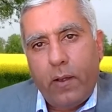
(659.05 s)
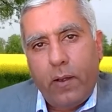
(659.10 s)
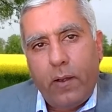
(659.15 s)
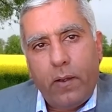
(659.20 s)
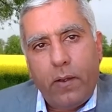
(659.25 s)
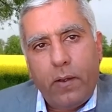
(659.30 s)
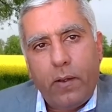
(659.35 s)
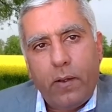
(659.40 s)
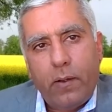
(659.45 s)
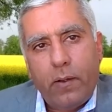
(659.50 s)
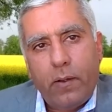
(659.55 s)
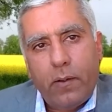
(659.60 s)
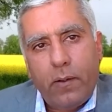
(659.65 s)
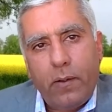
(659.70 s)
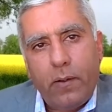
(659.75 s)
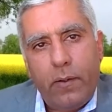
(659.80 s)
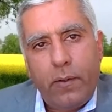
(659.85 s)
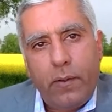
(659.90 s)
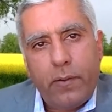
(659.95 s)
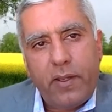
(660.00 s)
Uh,
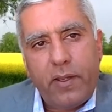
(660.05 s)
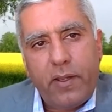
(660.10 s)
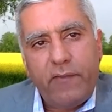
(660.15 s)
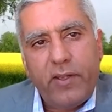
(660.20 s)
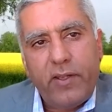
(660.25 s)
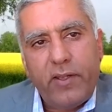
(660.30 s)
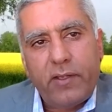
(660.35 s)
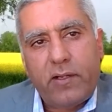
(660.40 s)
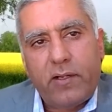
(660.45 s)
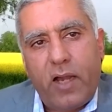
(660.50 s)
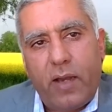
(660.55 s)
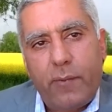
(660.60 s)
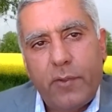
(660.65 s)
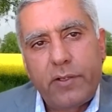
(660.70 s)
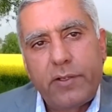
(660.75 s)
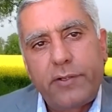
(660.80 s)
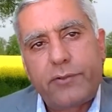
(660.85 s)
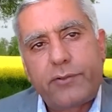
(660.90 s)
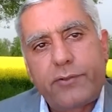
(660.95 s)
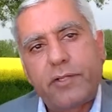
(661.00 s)
Even common
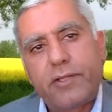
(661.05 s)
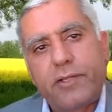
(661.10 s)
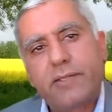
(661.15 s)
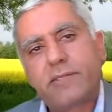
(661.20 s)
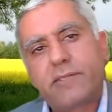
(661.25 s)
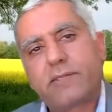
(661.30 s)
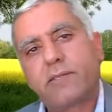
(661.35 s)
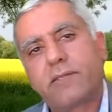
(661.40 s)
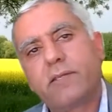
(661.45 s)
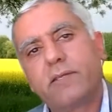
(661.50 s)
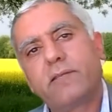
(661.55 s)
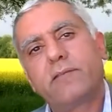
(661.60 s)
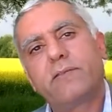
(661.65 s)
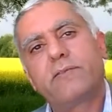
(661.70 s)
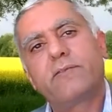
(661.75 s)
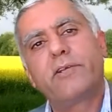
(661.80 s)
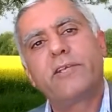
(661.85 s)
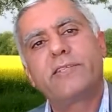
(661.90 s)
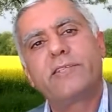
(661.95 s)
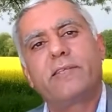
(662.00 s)
interest in
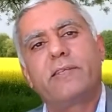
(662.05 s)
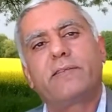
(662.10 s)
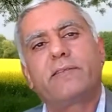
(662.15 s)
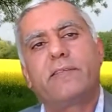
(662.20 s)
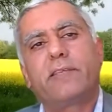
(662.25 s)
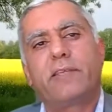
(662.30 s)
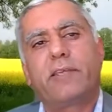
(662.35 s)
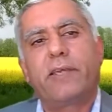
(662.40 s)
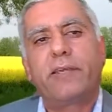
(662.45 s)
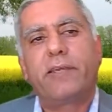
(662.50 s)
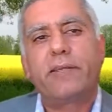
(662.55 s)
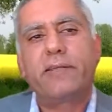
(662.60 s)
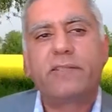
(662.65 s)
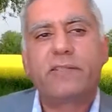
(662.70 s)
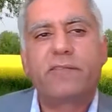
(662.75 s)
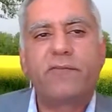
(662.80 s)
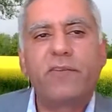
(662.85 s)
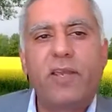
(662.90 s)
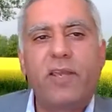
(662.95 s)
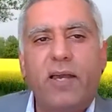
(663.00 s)
recent decades,
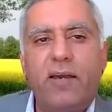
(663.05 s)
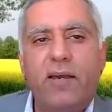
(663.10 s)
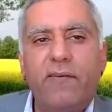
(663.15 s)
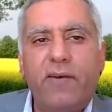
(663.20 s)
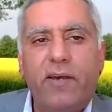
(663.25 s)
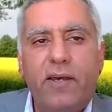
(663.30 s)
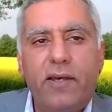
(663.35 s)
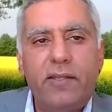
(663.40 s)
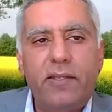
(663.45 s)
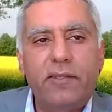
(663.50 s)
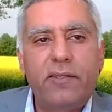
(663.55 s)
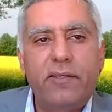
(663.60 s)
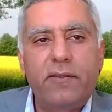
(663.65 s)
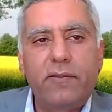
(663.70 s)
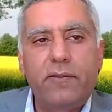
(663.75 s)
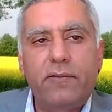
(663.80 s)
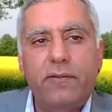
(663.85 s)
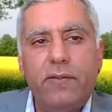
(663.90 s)
we have had the